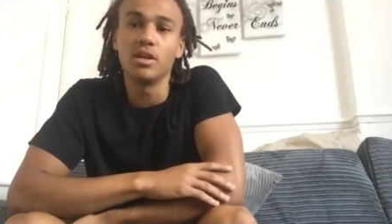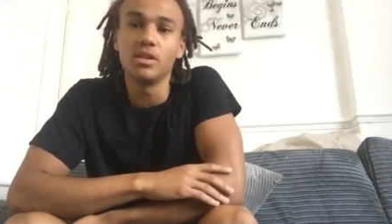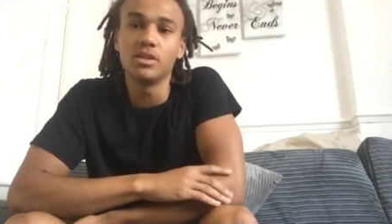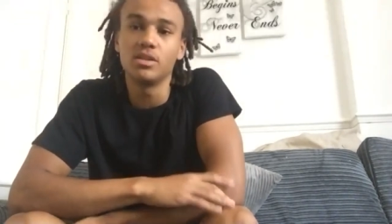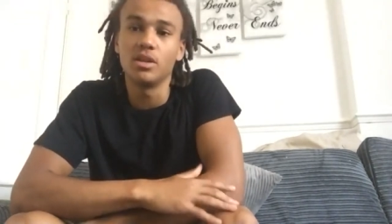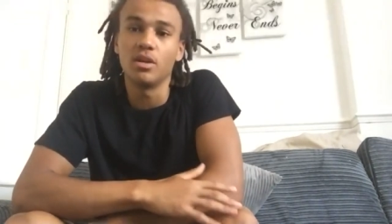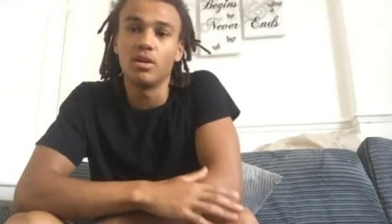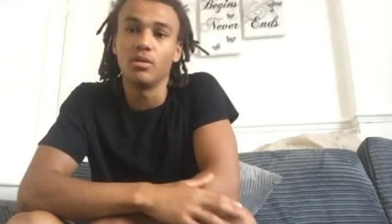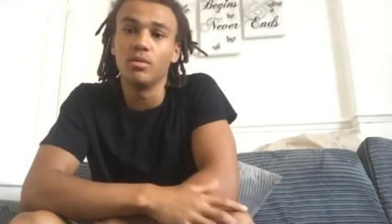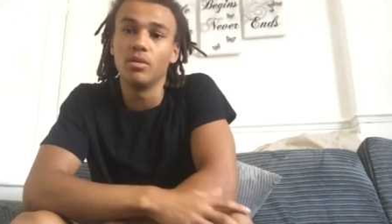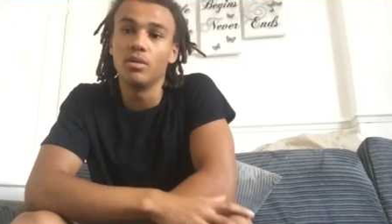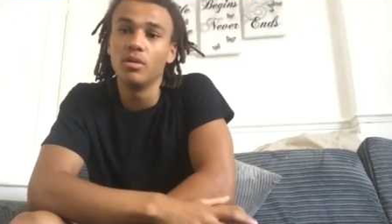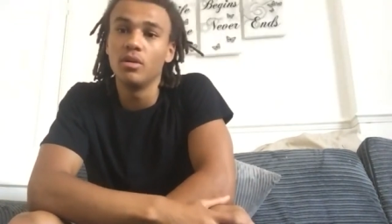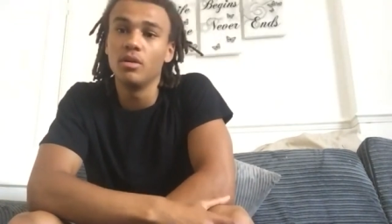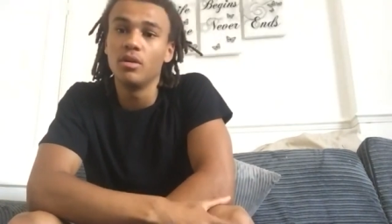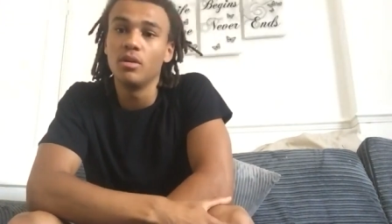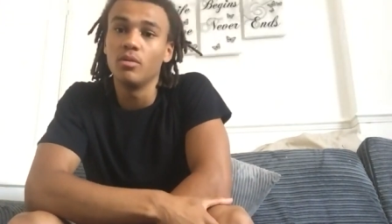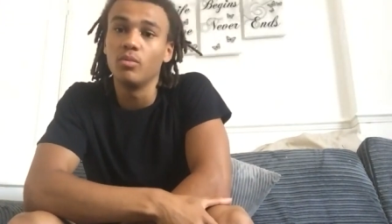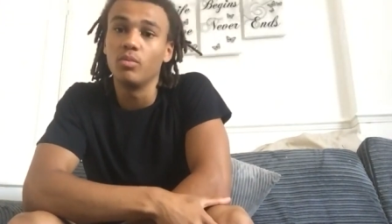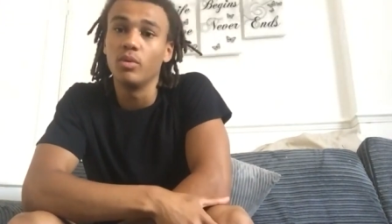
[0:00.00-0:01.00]
So
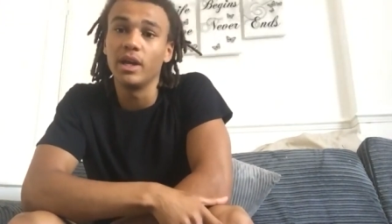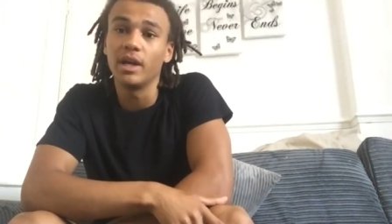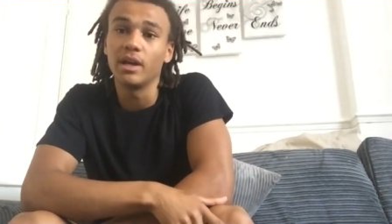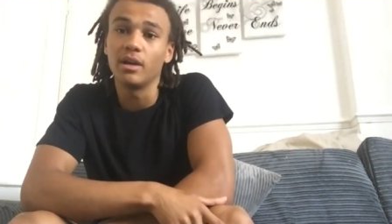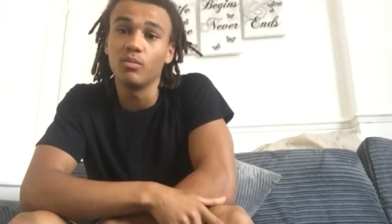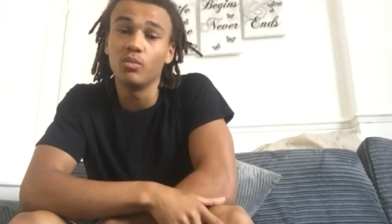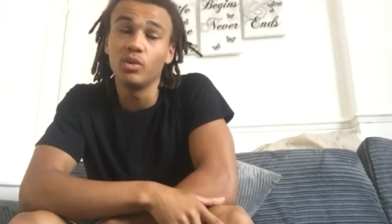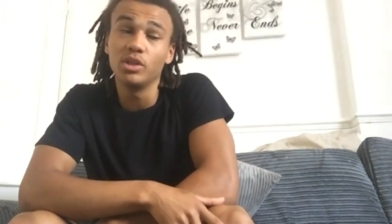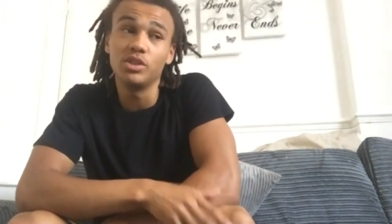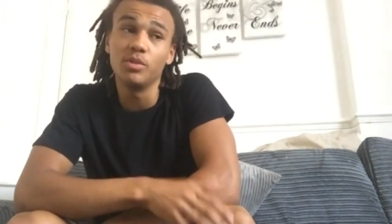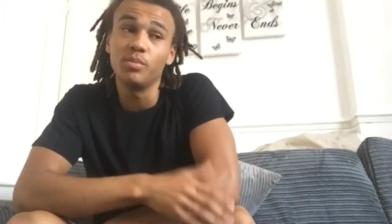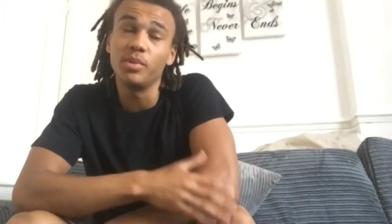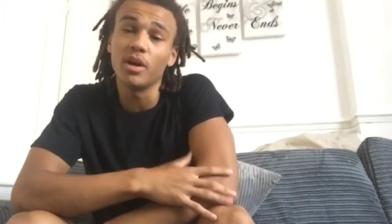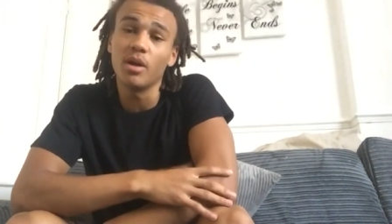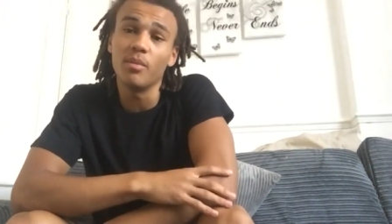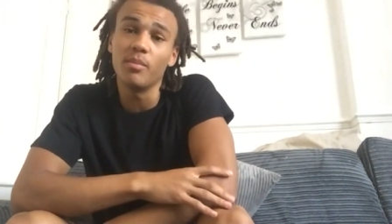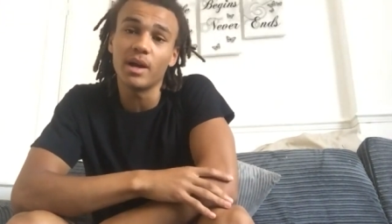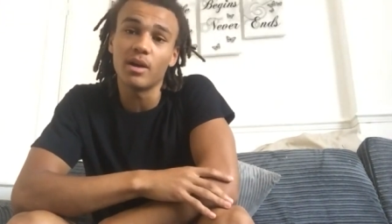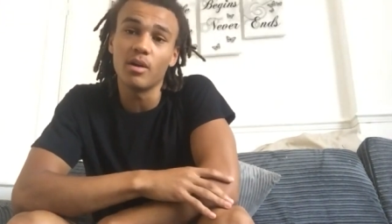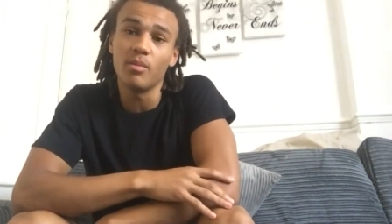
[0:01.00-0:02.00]
we should be going
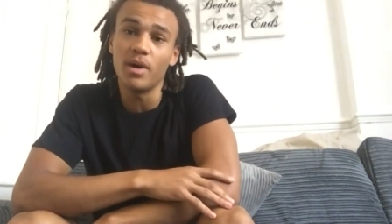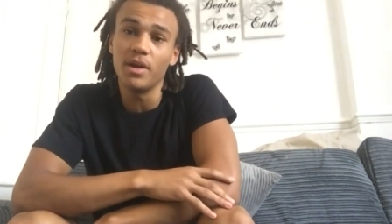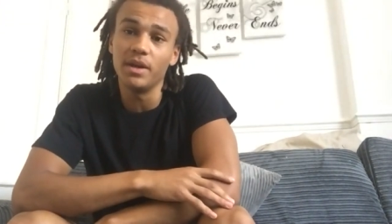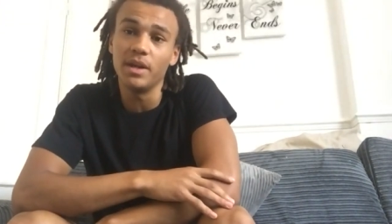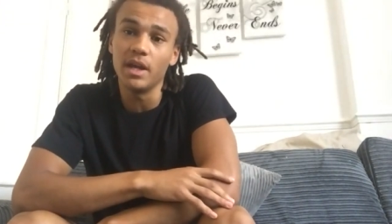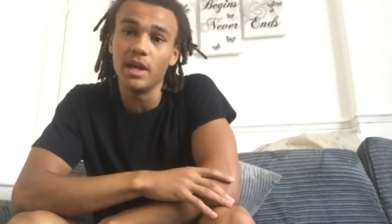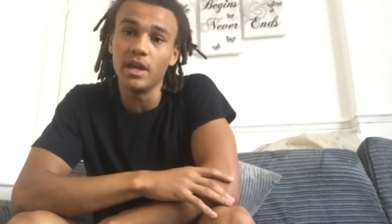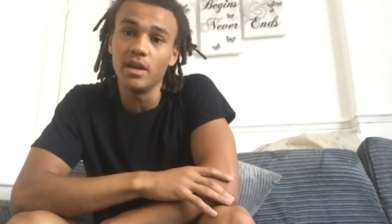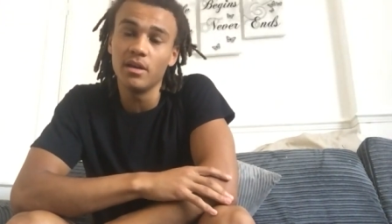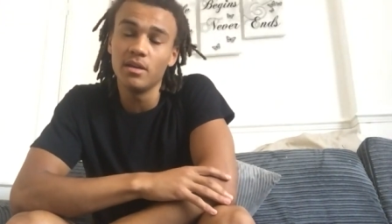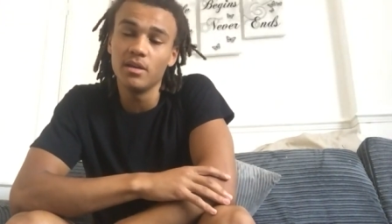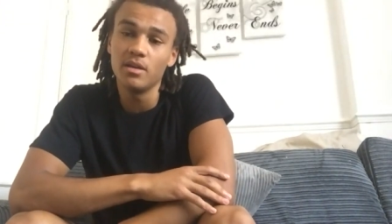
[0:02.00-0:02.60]
back on Monday.